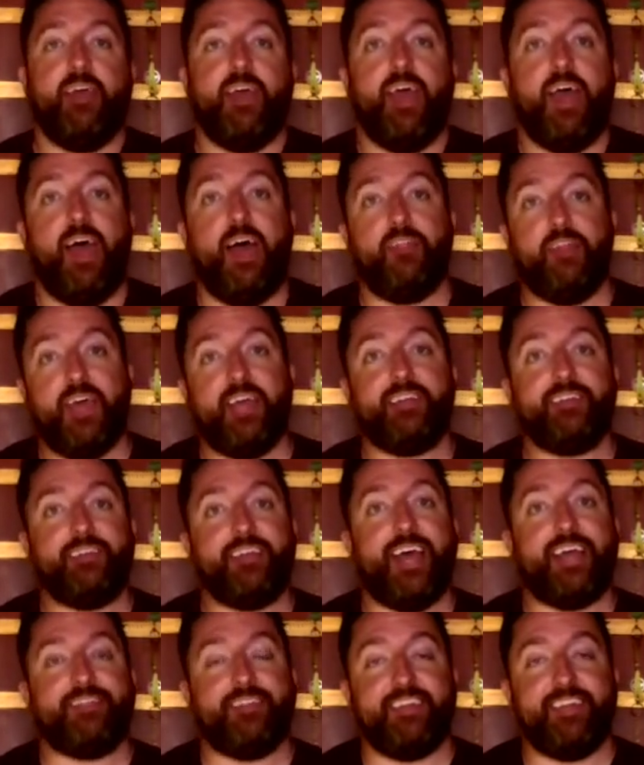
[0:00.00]
And then
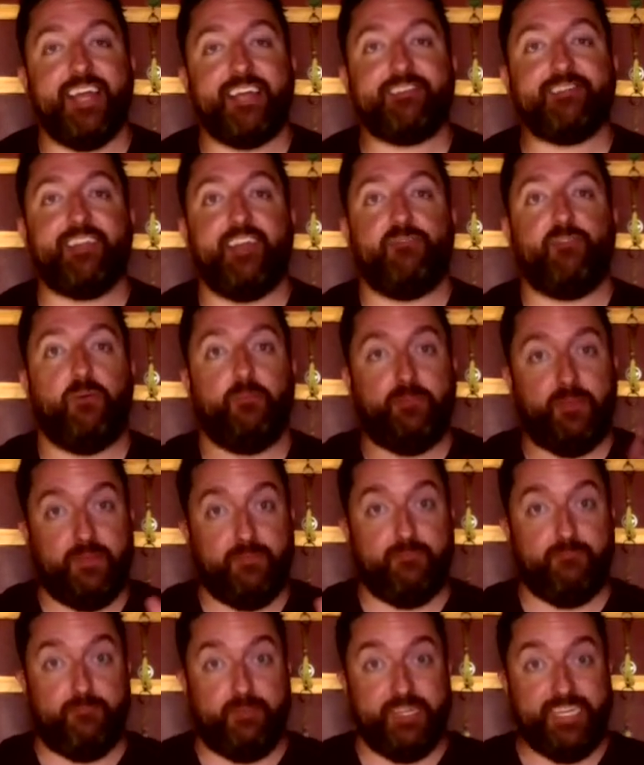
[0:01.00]
at the next level,
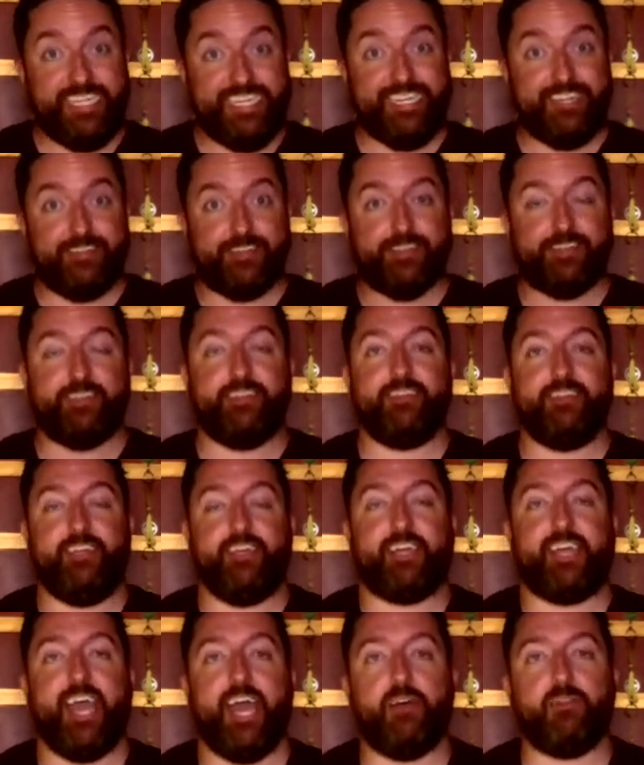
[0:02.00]
beneath the
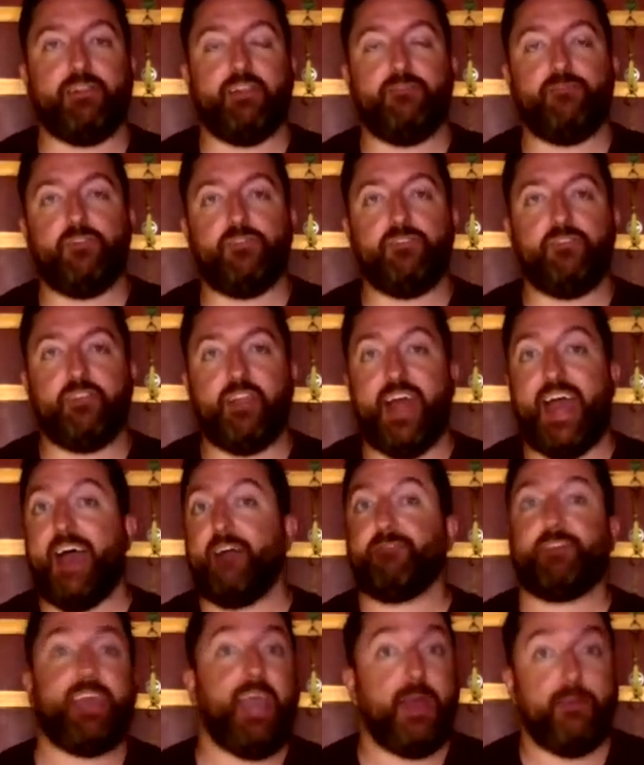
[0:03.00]
account level, you'll
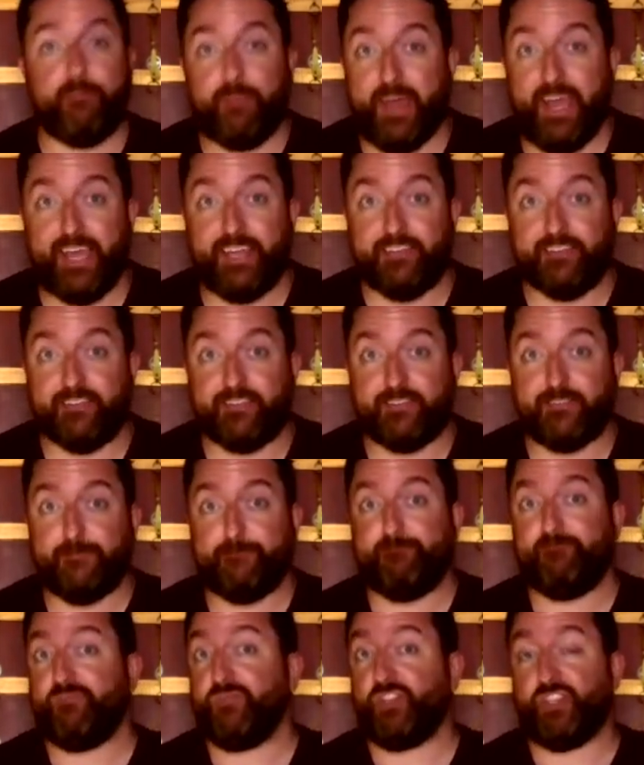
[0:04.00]
have campaigns,
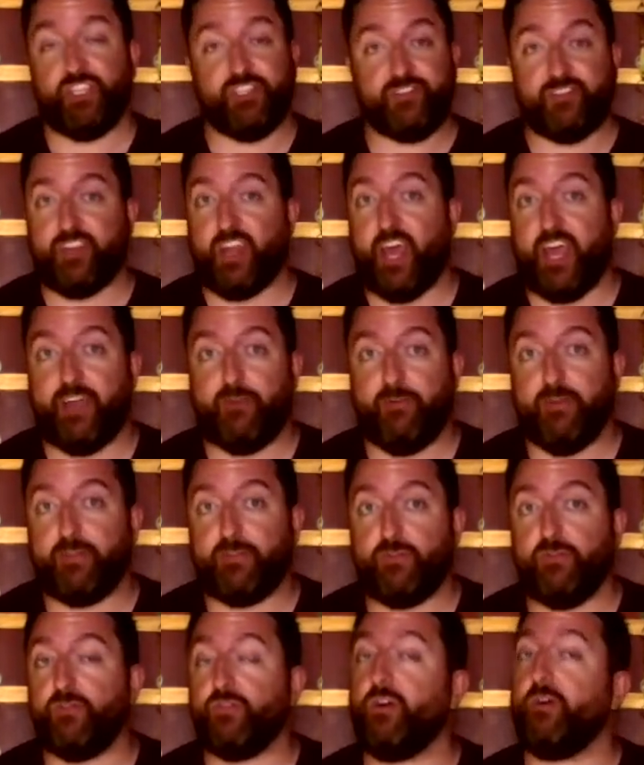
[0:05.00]
just like with
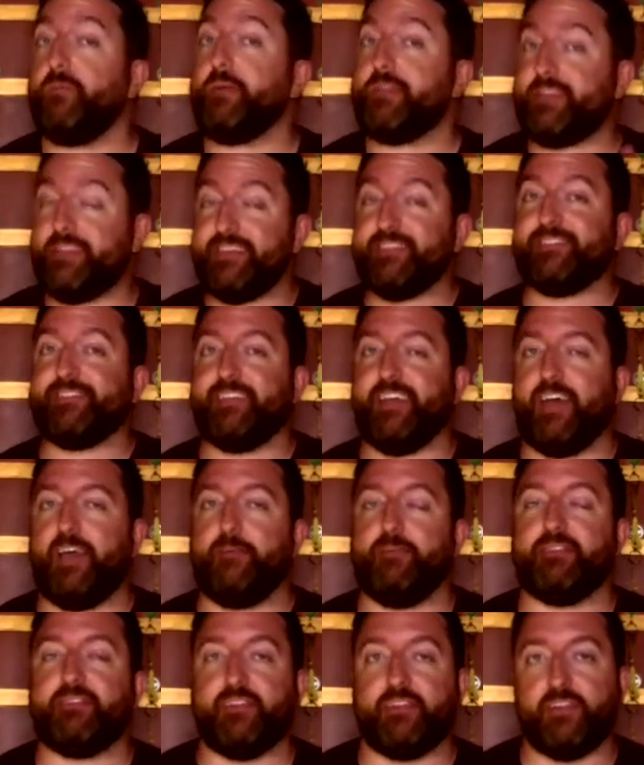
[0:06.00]
Google, but this time
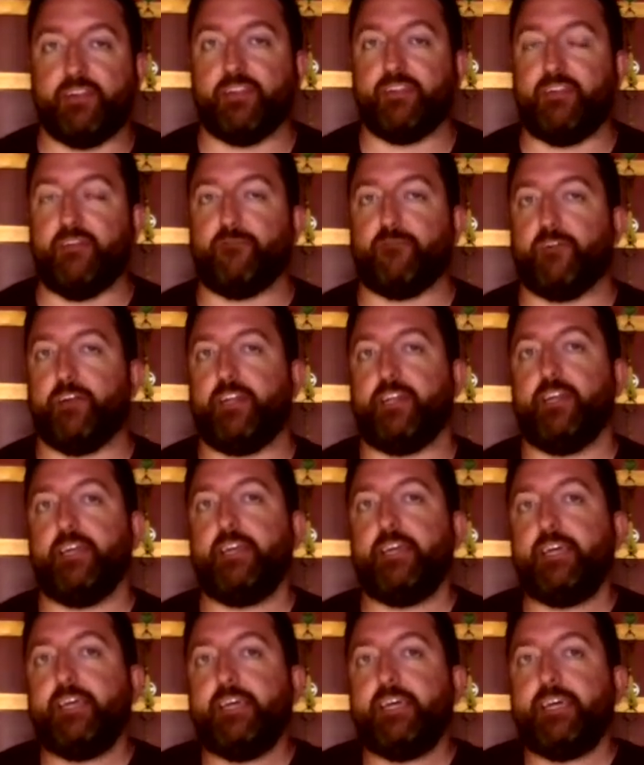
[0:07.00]
it's a little different.
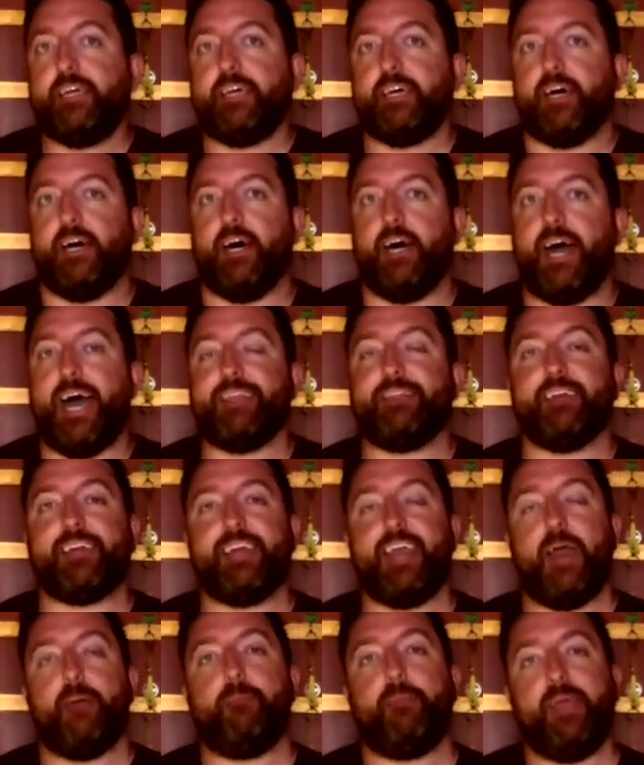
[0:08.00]
At the
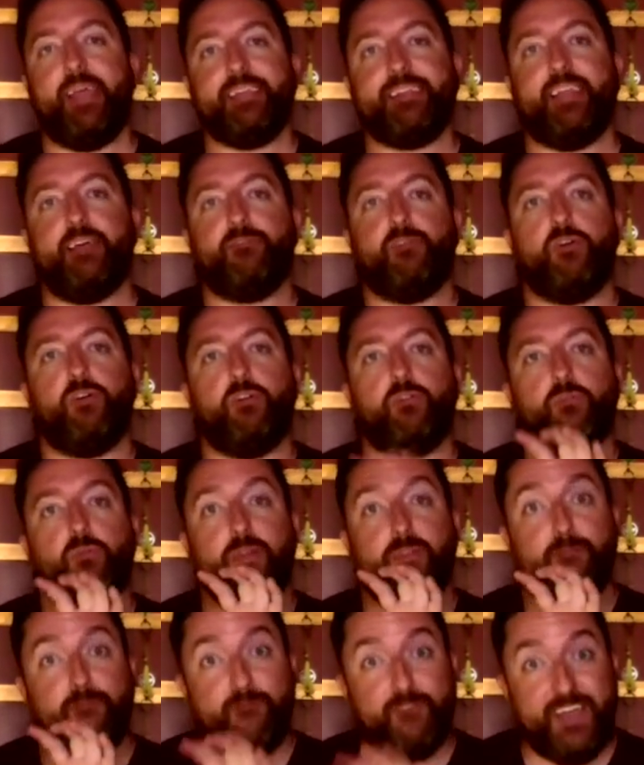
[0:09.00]
campaign level
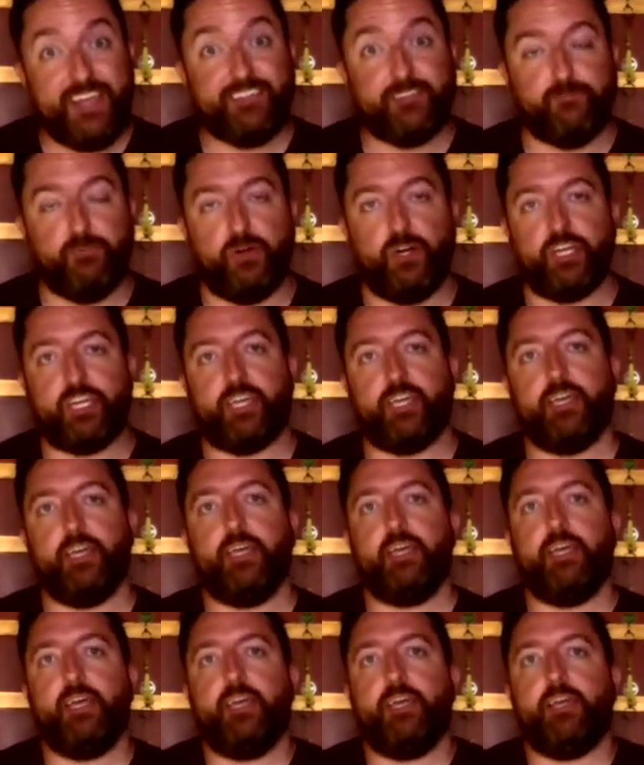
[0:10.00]
with Facebook,
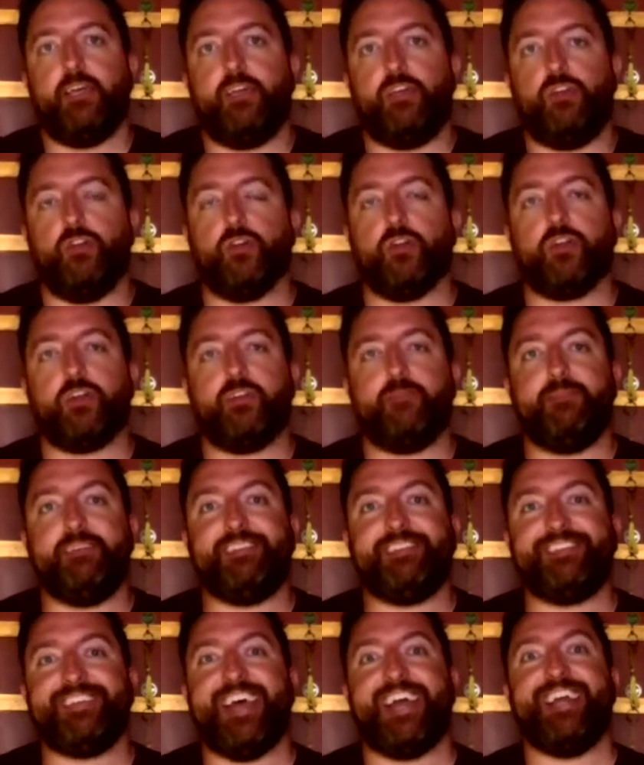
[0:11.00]
you're going to be
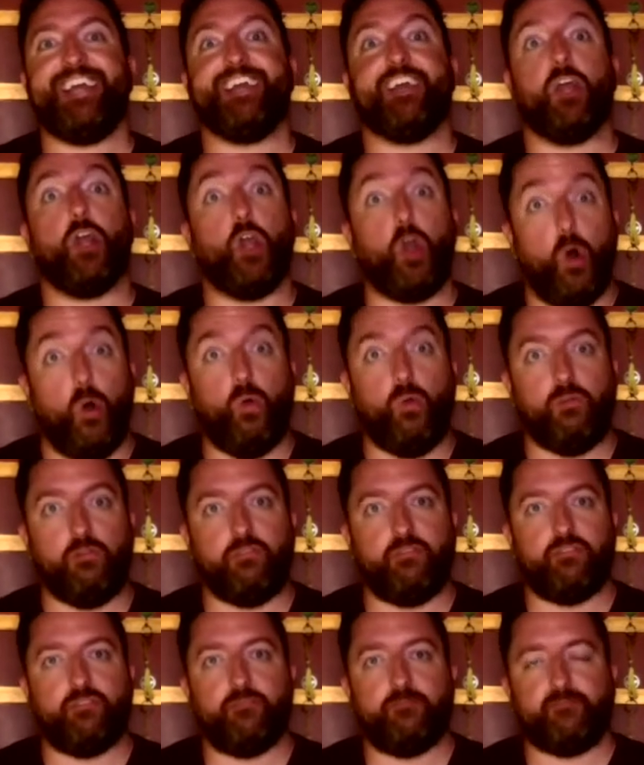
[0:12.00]
setting
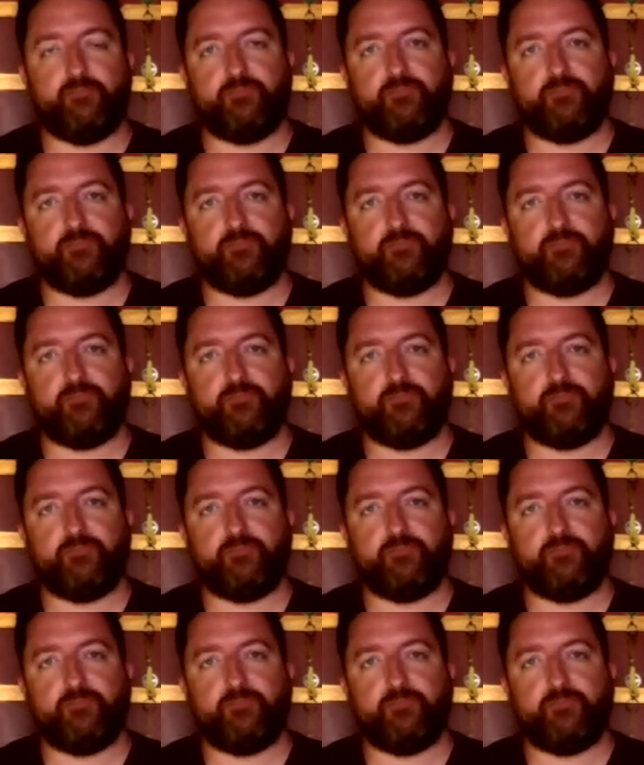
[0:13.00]
goals.